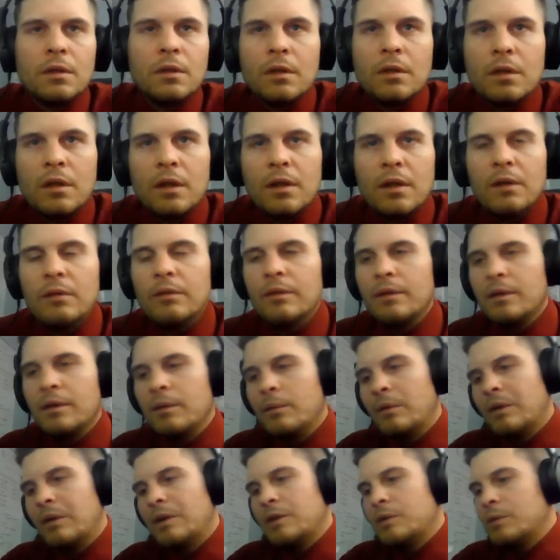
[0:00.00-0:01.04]
I don't really
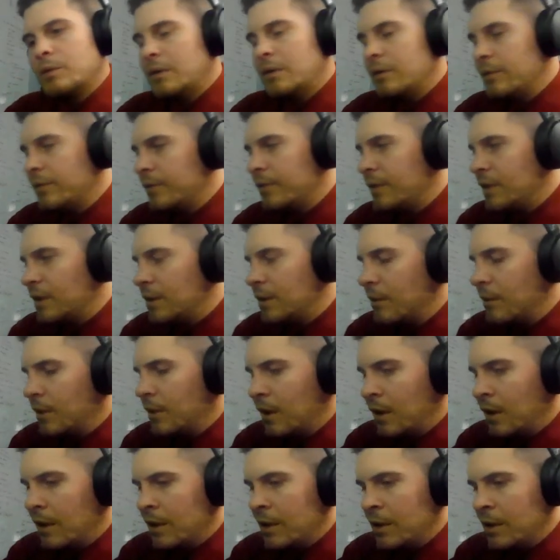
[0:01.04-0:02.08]
want 12 feet
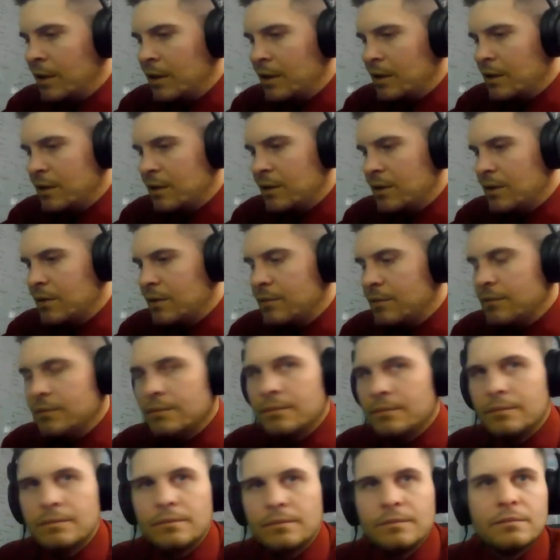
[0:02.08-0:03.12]
wide, like,
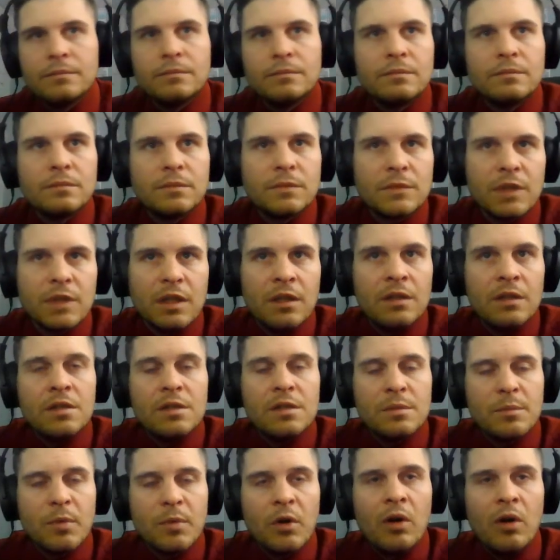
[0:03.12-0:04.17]
it's
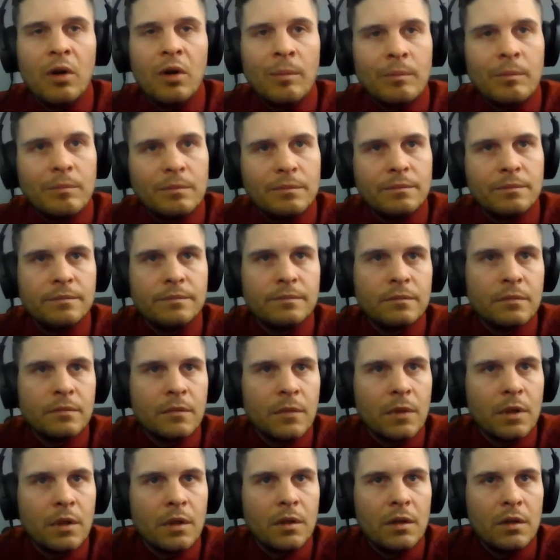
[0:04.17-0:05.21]
small.
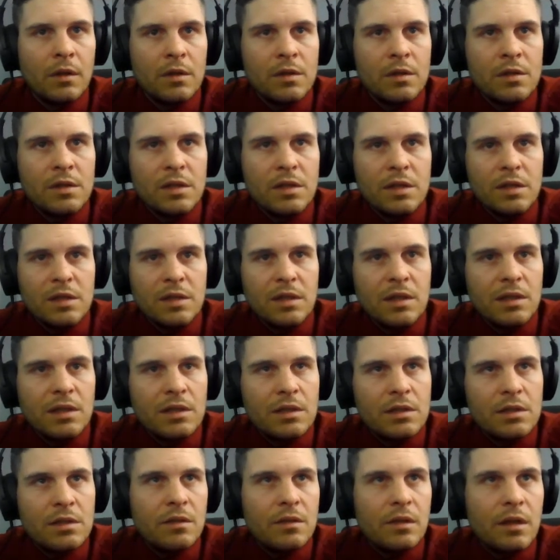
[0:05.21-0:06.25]
16s
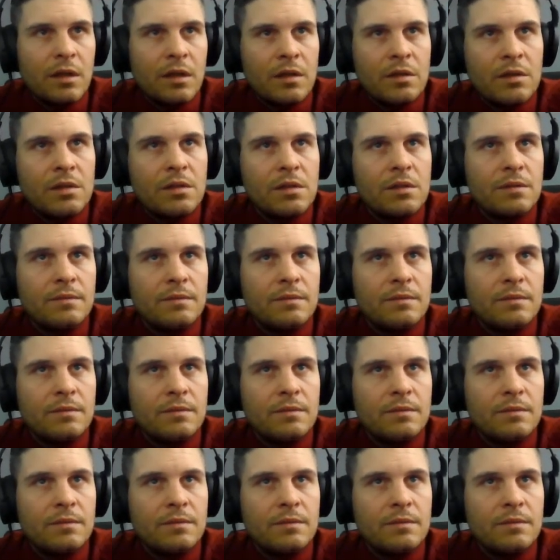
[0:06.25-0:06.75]
are nice.